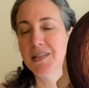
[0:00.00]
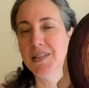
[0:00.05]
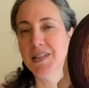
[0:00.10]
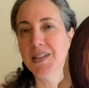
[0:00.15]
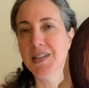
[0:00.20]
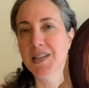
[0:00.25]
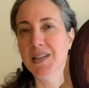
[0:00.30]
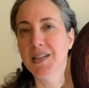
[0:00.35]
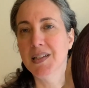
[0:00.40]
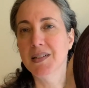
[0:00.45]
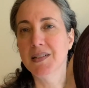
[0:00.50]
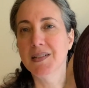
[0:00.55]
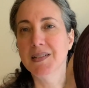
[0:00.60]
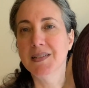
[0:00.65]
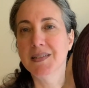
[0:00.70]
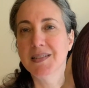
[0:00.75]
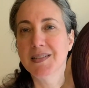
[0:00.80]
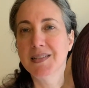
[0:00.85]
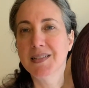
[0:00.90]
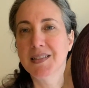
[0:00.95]
in the
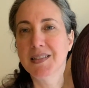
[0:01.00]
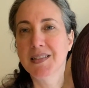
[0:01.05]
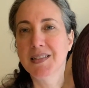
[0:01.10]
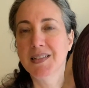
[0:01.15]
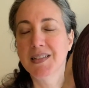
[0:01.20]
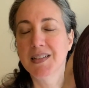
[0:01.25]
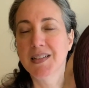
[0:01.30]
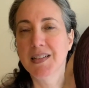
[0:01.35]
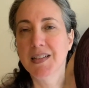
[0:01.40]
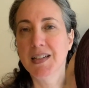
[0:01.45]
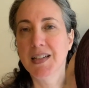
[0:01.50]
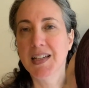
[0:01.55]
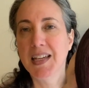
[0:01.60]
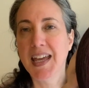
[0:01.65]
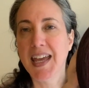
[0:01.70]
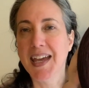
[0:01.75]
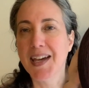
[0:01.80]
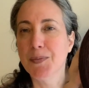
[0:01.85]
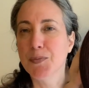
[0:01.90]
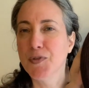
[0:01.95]

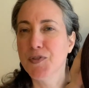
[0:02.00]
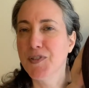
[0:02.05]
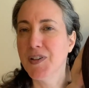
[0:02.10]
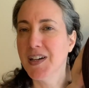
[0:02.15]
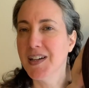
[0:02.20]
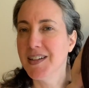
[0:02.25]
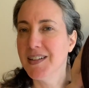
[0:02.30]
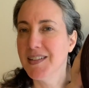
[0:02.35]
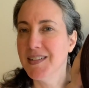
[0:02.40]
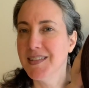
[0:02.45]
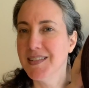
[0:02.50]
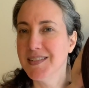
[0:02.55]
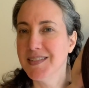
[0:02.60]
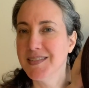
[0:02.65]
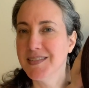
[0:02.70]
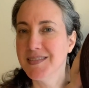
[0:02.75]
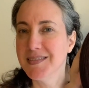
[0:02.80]
campfire.